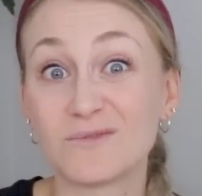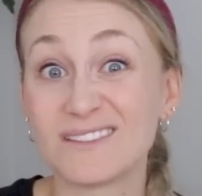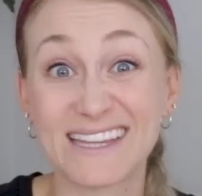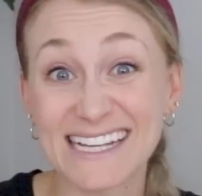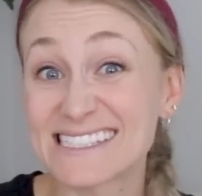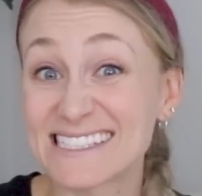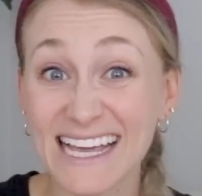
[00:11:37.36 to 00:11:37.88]

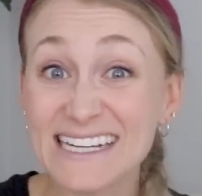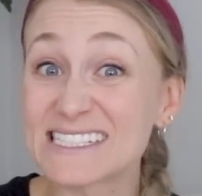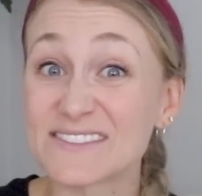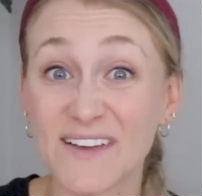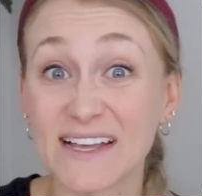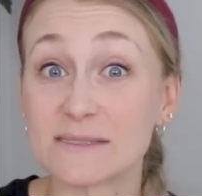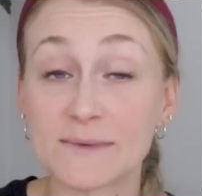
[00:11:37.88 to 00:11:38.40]
that
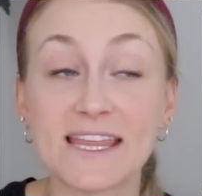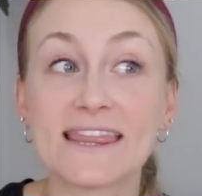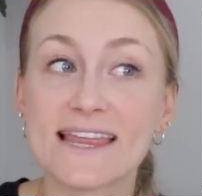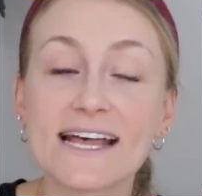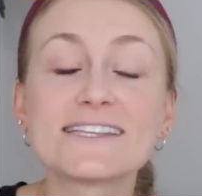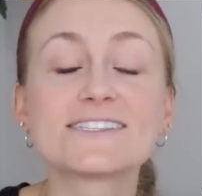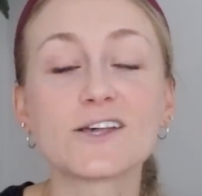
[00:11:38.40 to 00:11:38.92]
satisfies me.
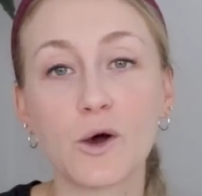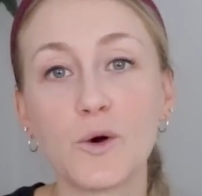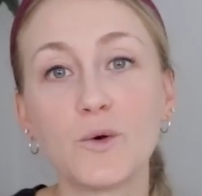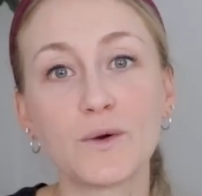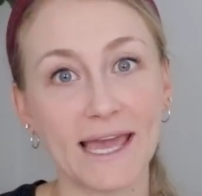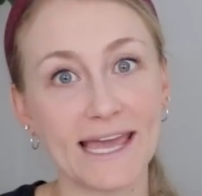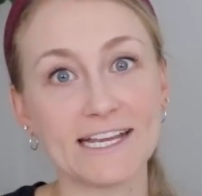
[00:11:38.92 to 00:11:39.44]
That's
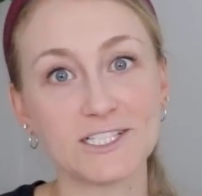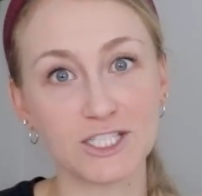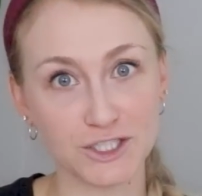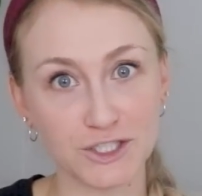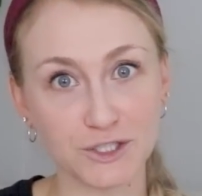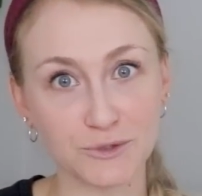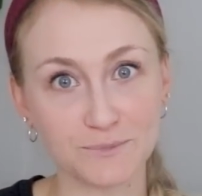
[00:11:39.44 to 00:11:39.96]
okay to
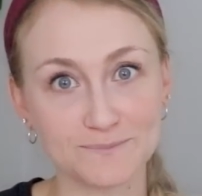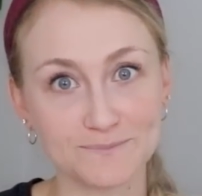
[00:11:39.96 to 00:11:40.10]
do.